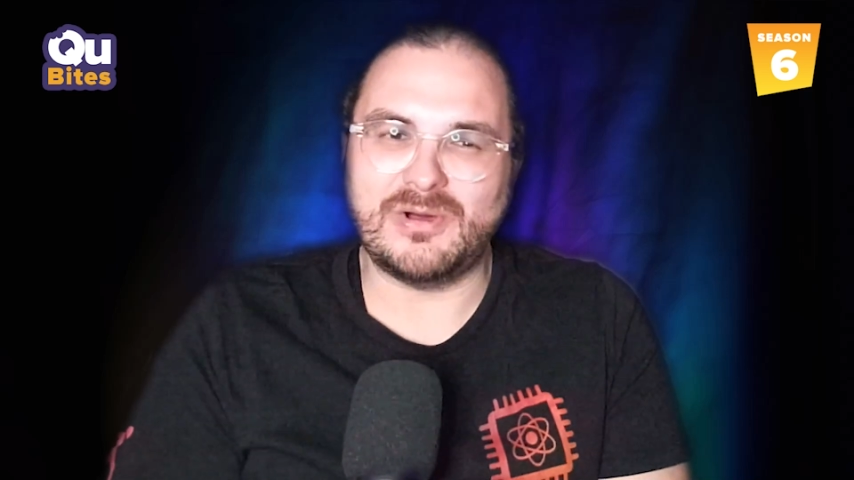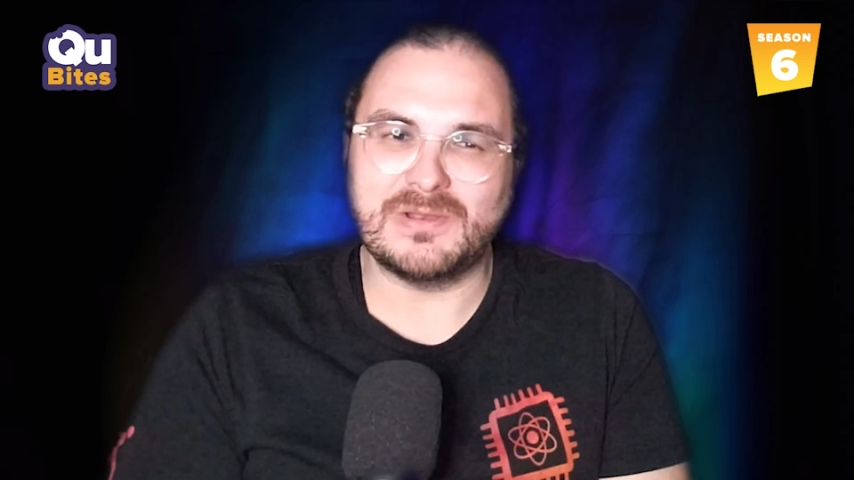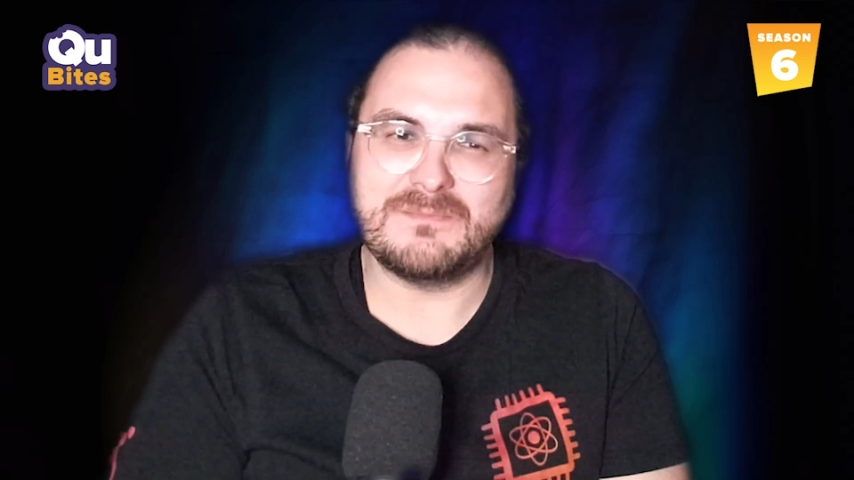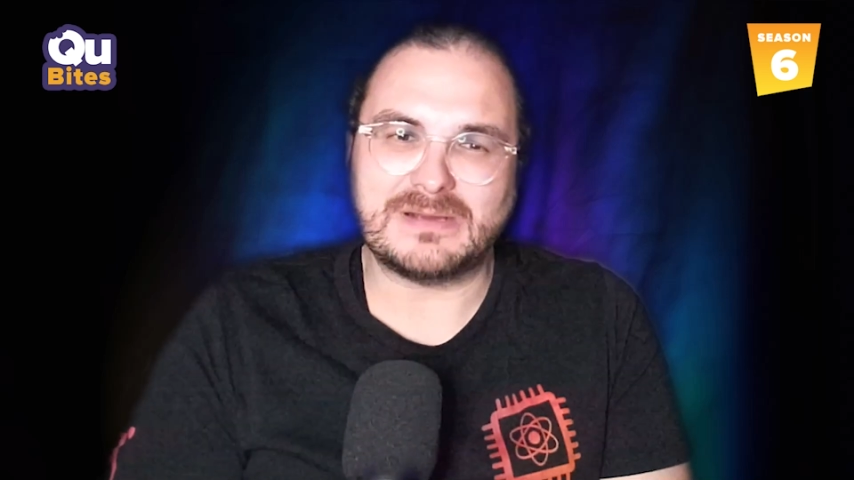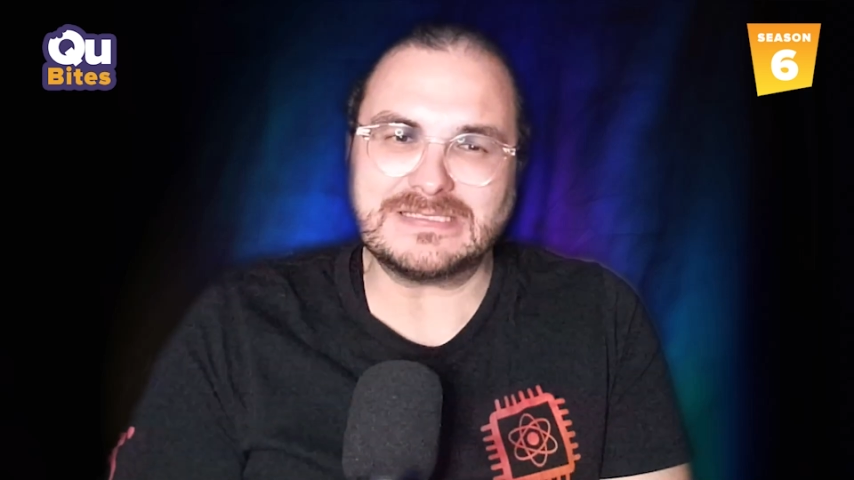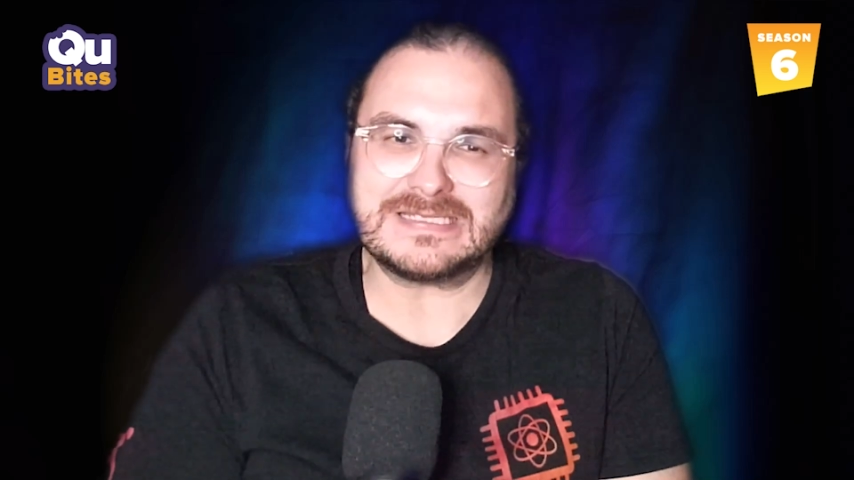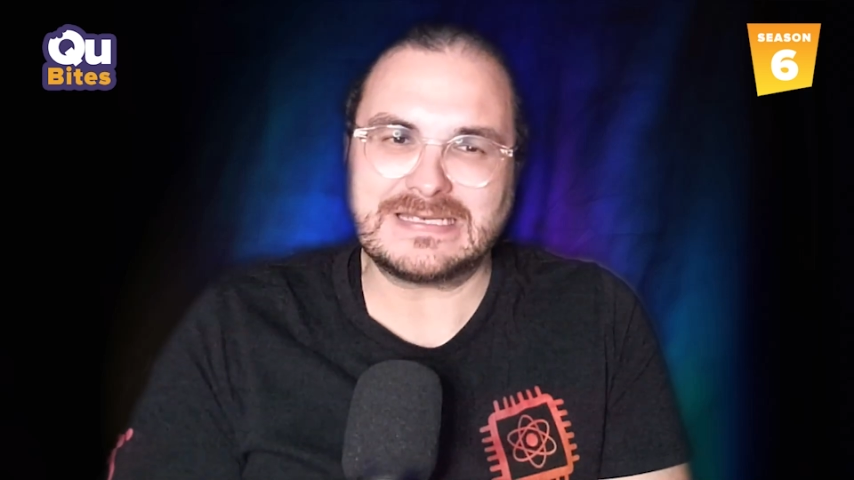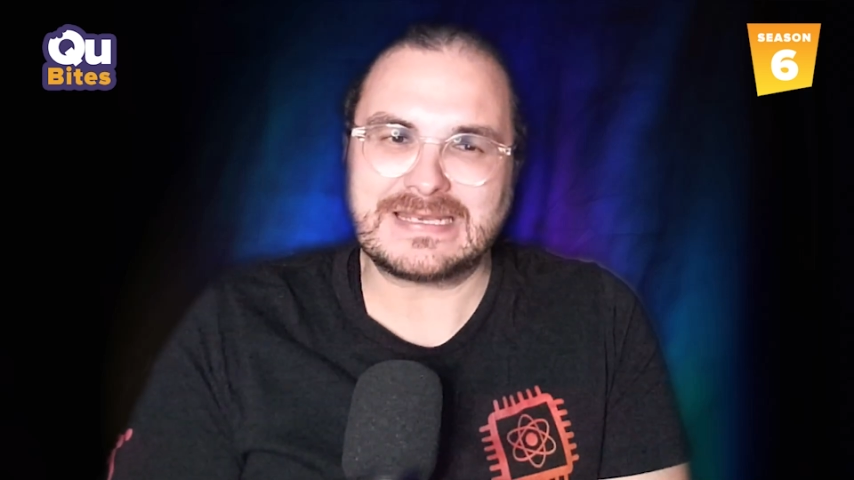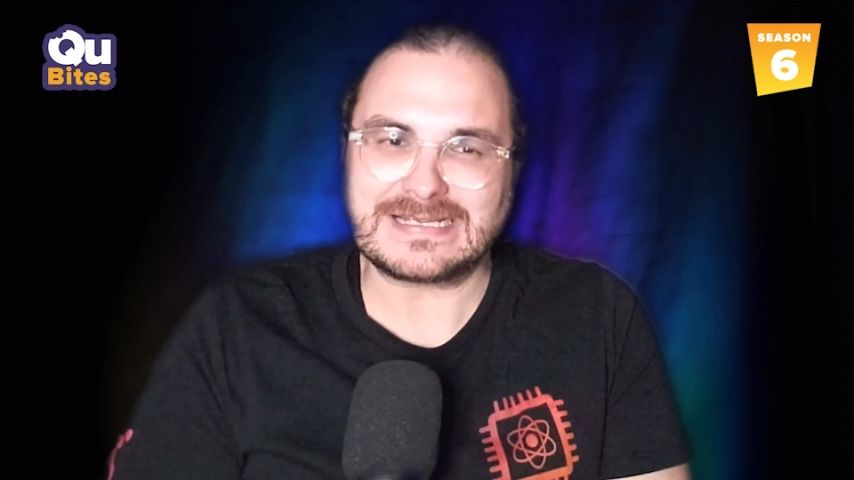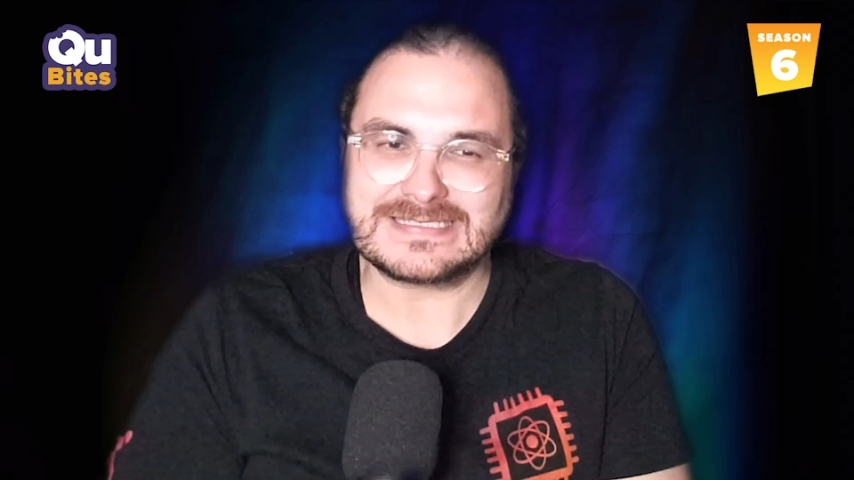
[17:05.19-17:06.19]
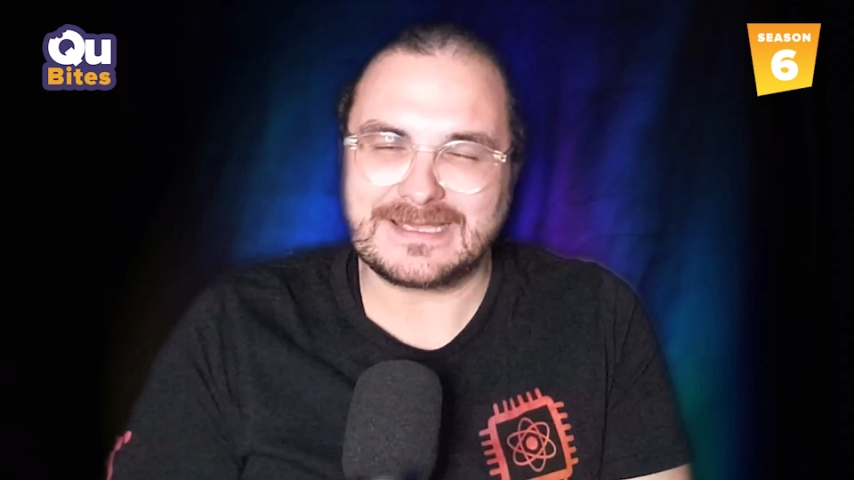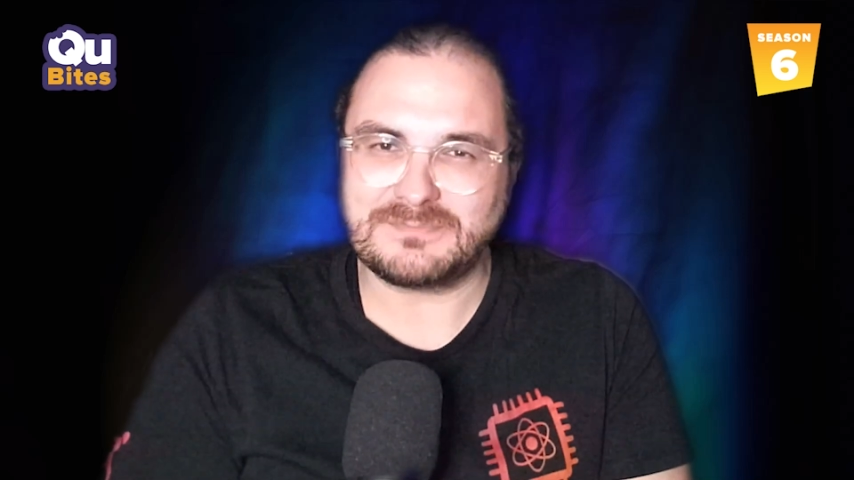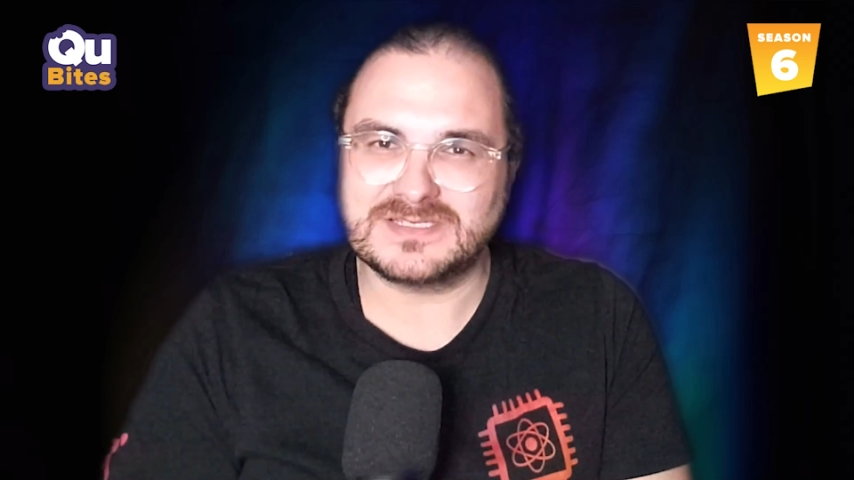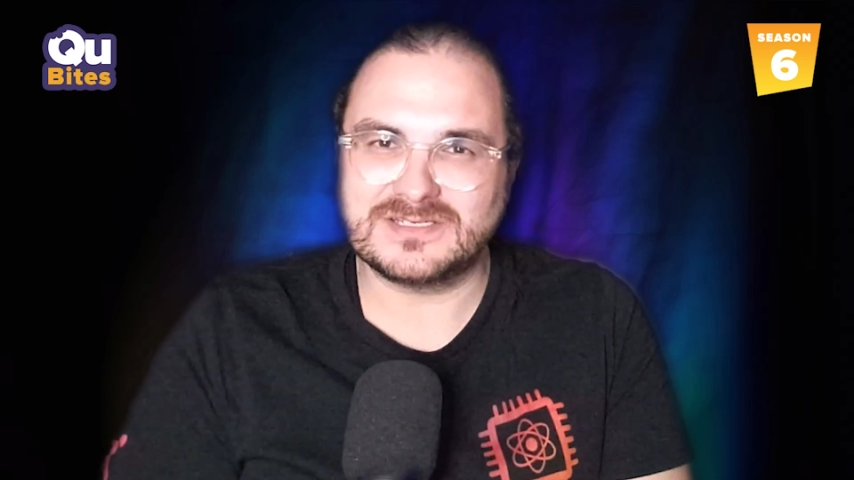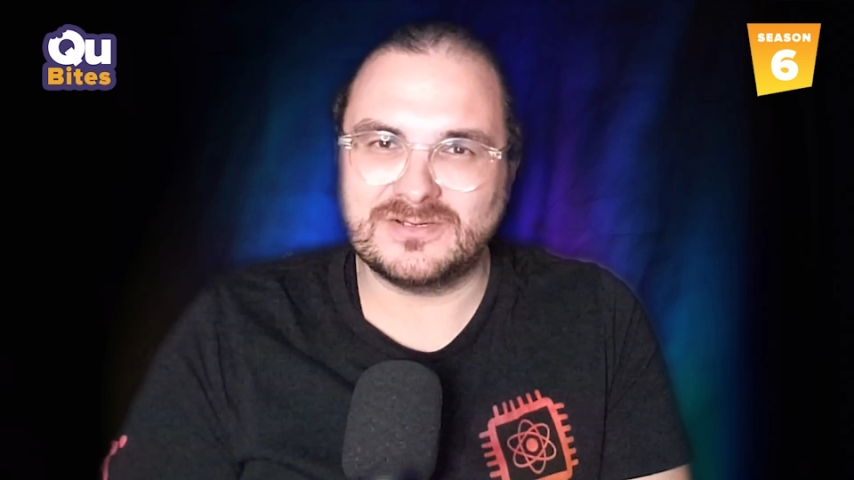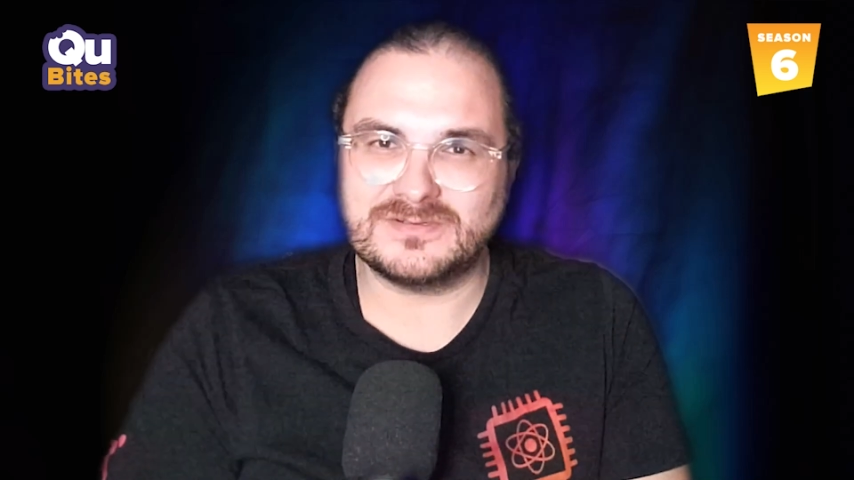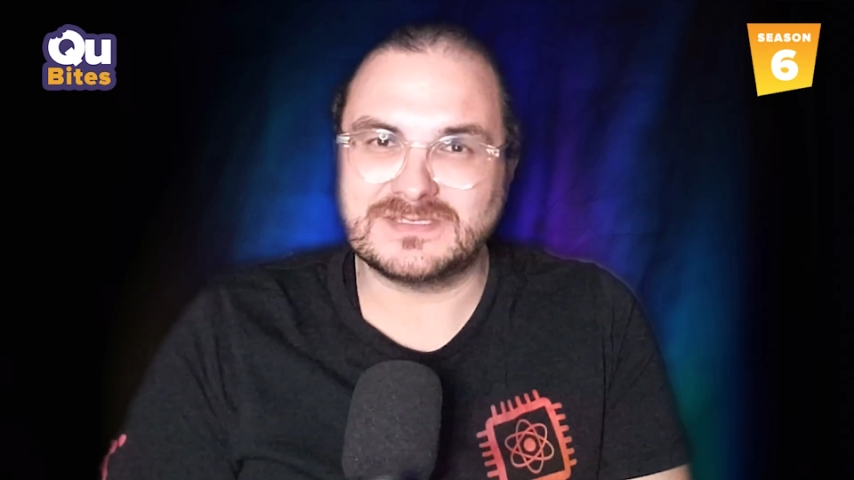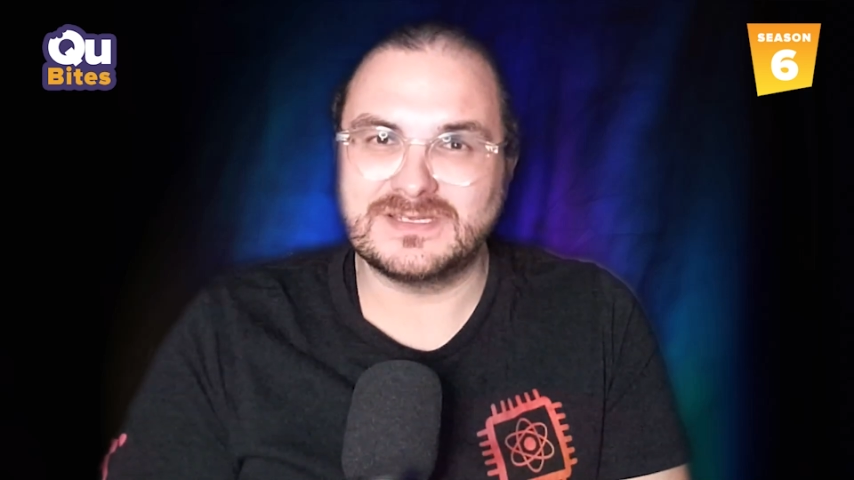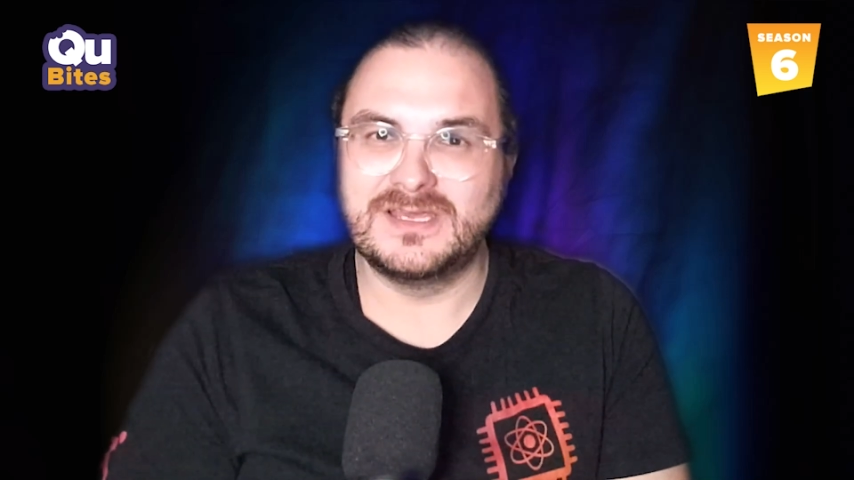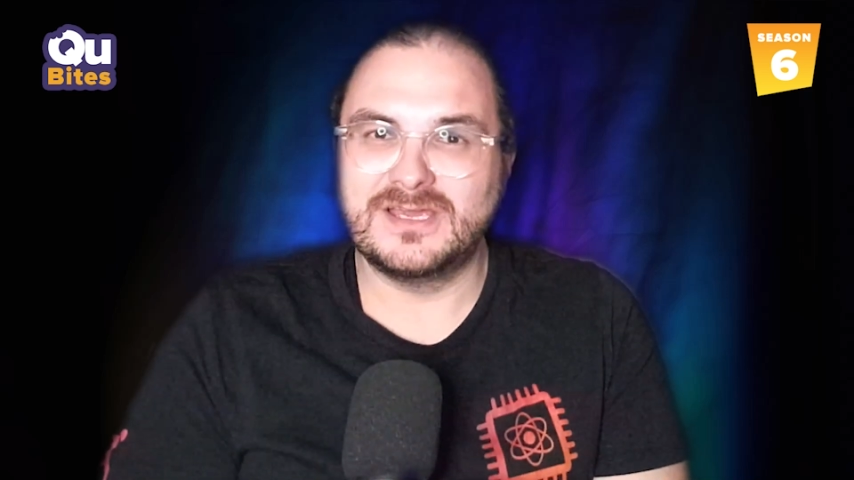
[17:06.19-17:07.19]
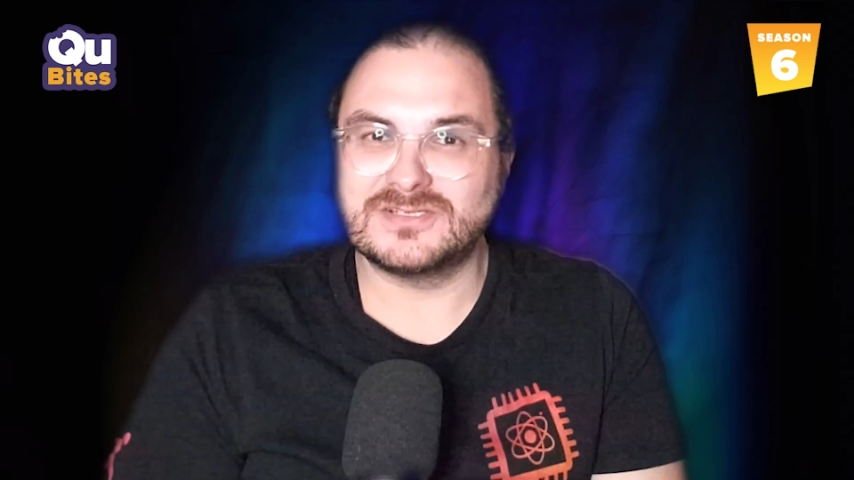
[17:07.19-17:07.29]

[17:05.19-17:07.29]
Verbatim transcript: all about the next episodes.